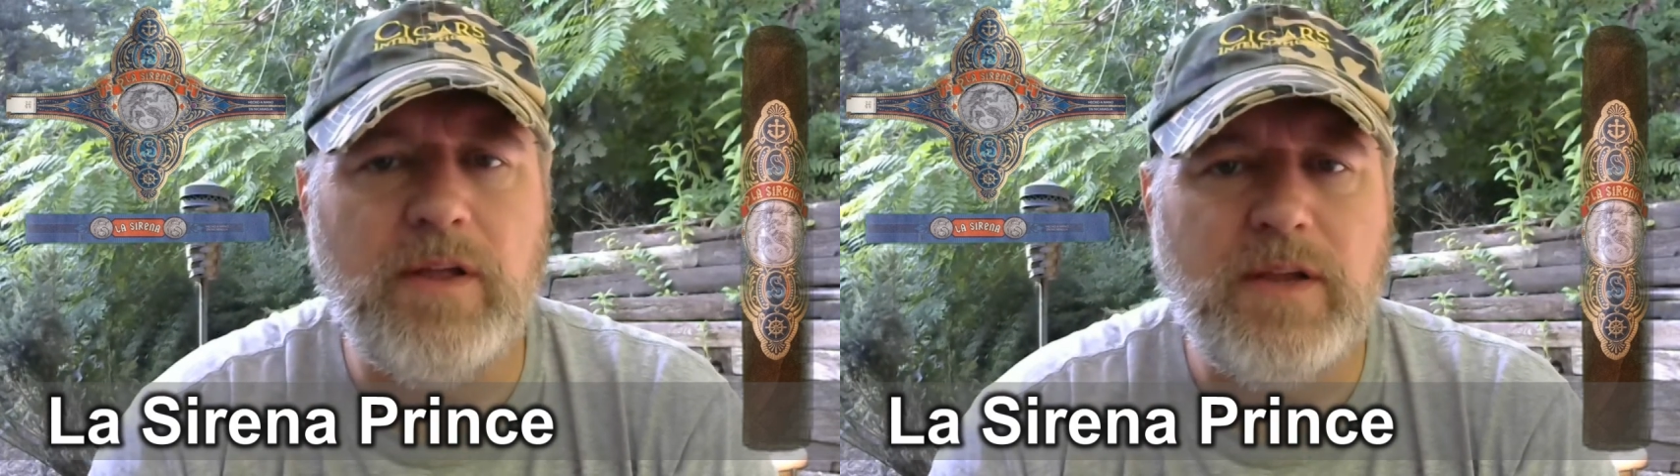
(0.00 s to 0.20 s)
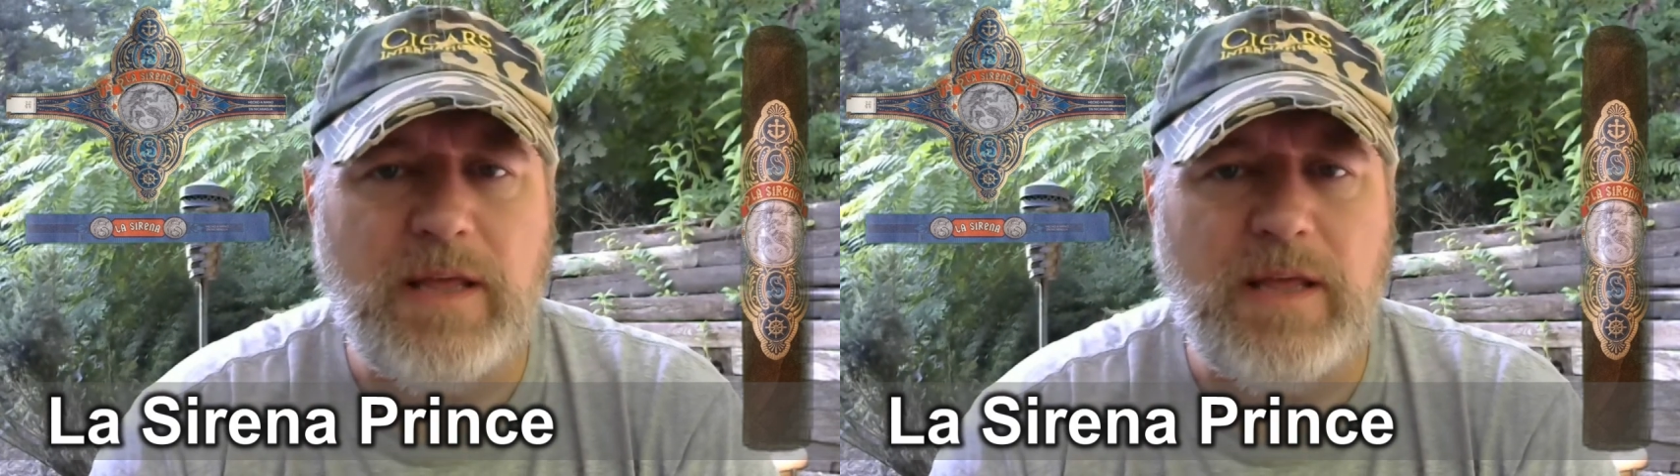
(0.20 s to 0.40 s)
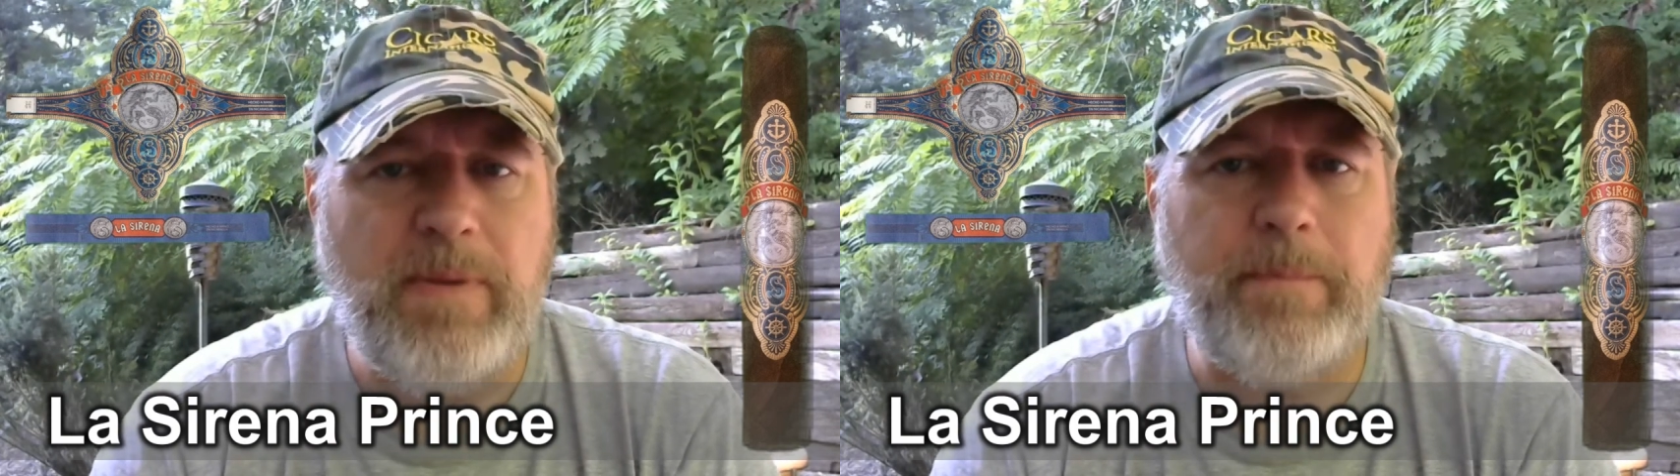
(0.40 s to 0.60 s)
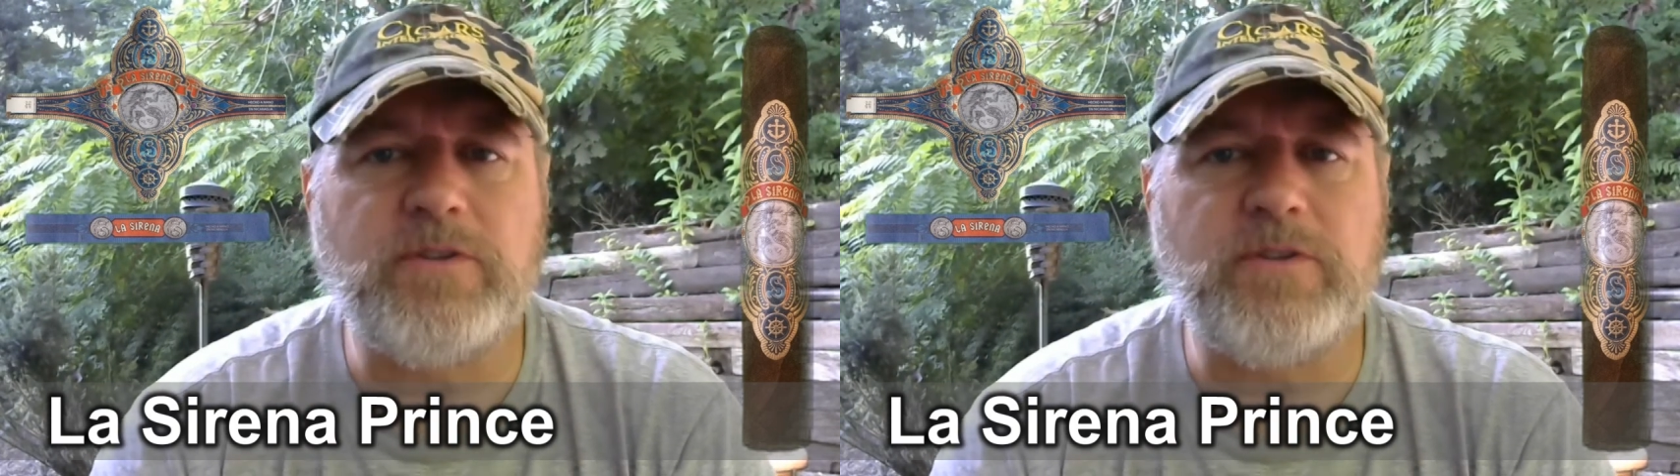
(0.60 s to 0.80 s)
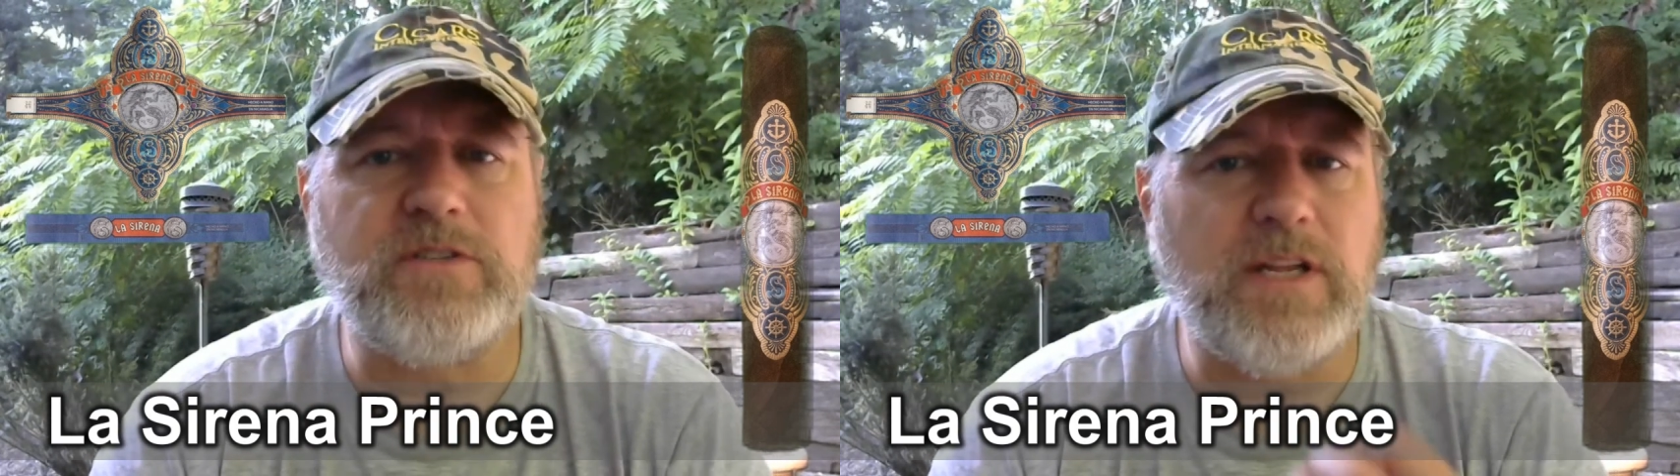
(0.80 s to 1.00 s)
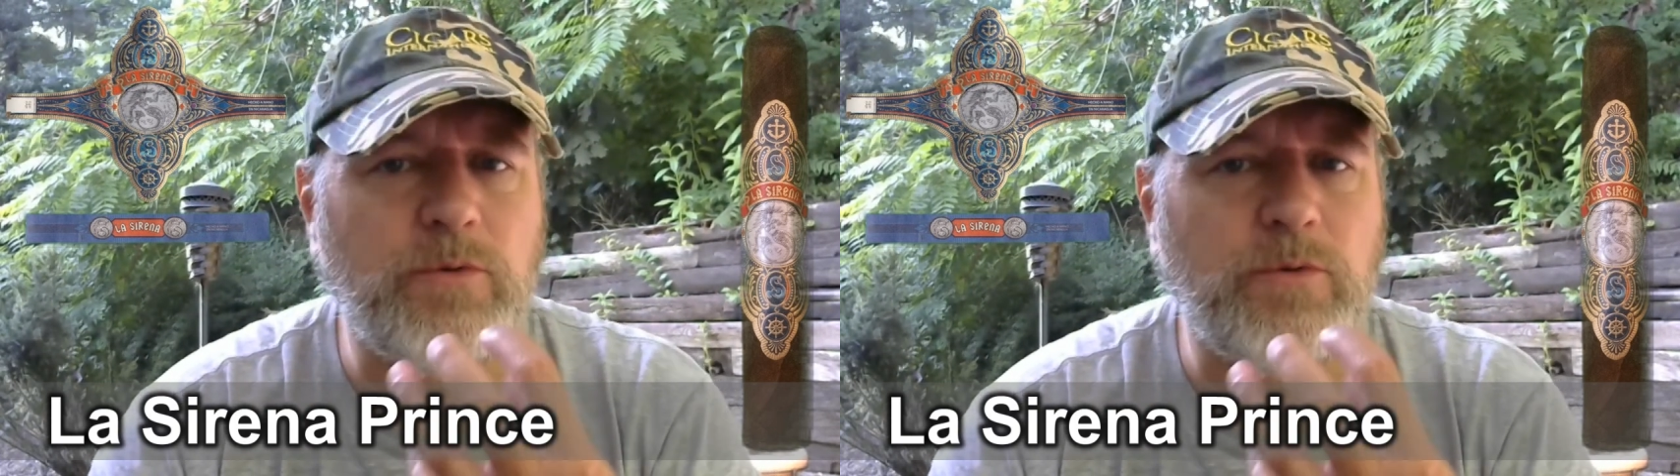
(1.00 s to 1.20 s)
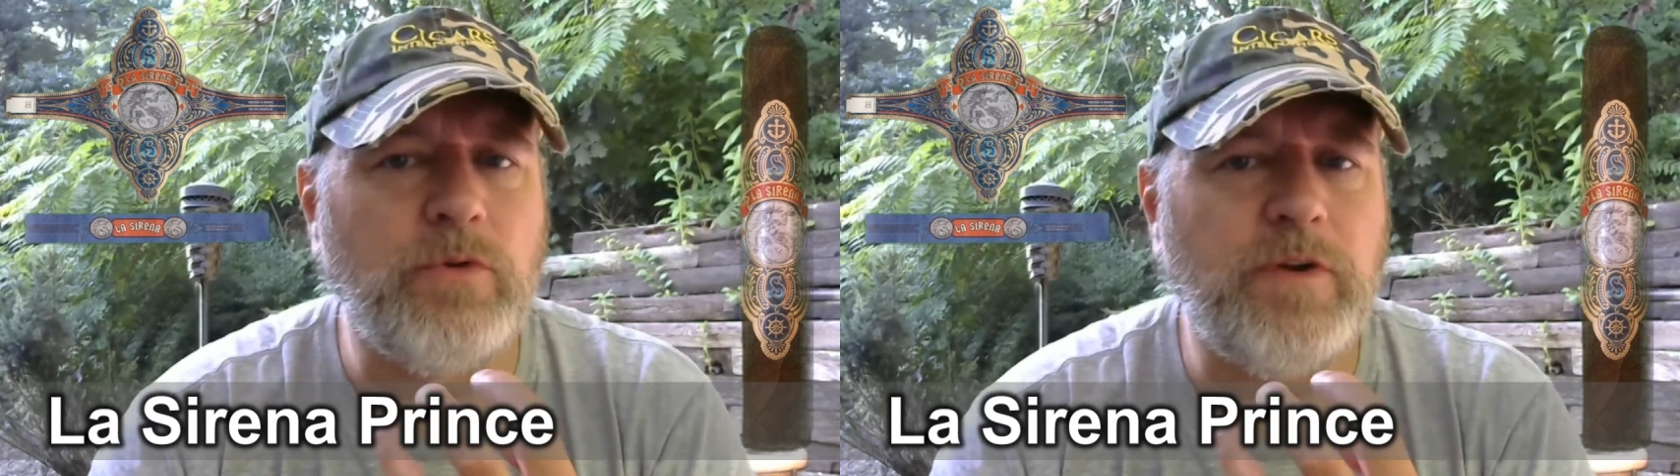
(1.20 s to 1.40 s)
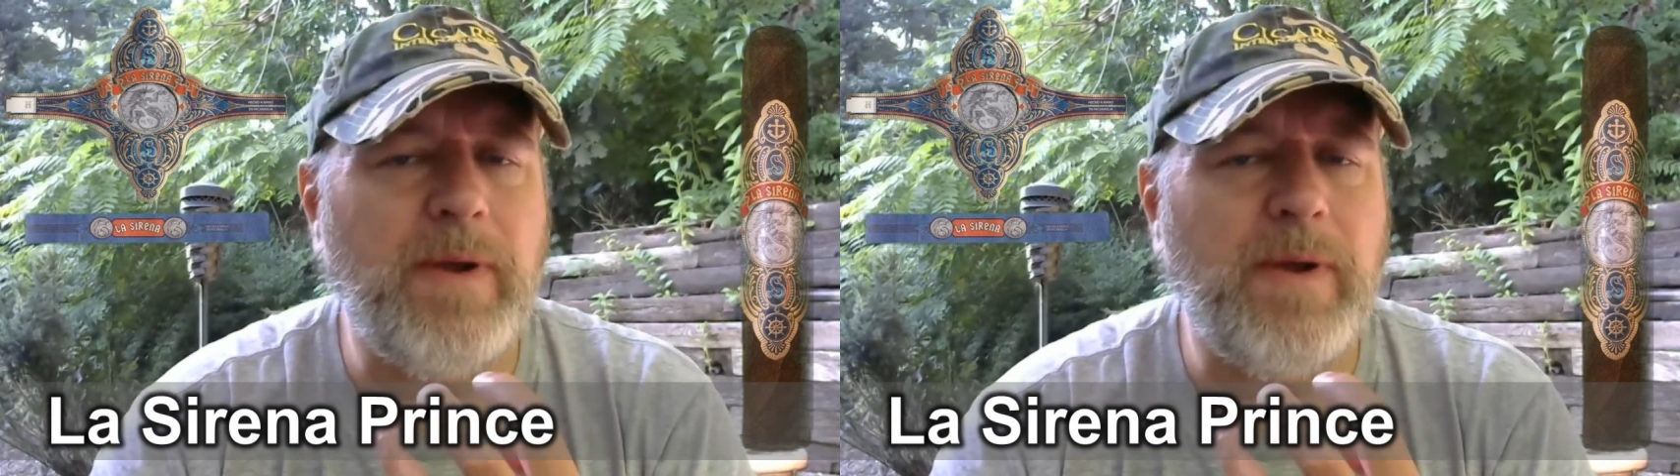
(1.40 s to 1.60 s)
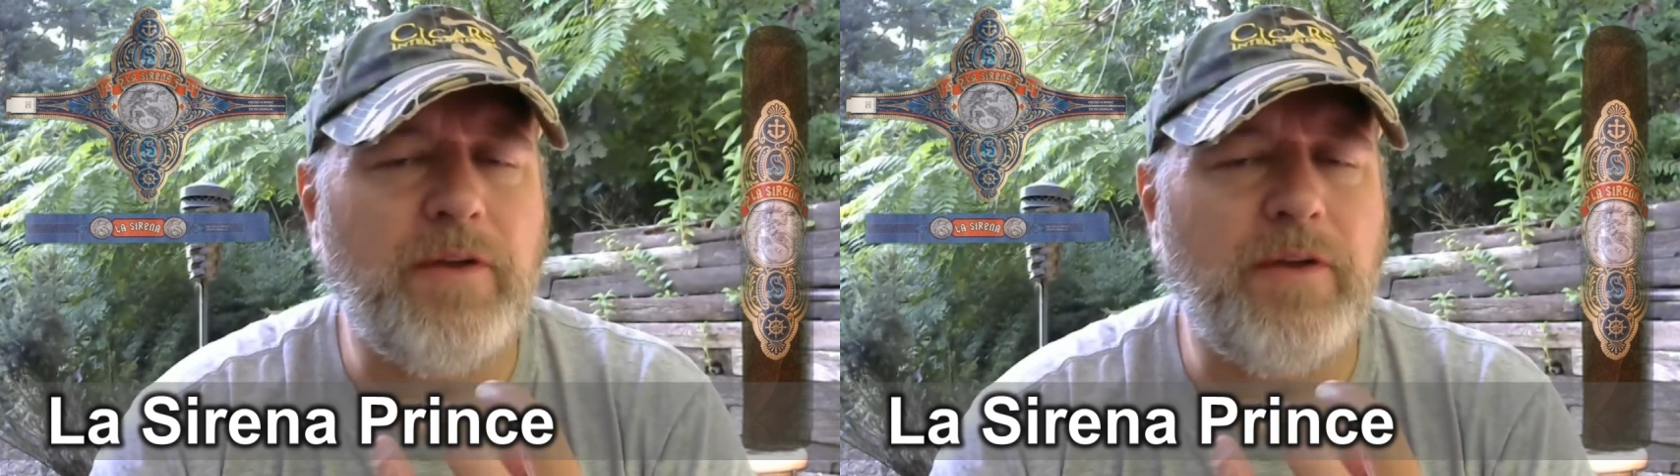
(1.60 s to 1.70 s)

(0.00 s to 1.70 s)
that pepper starts to hit the roof of your mouth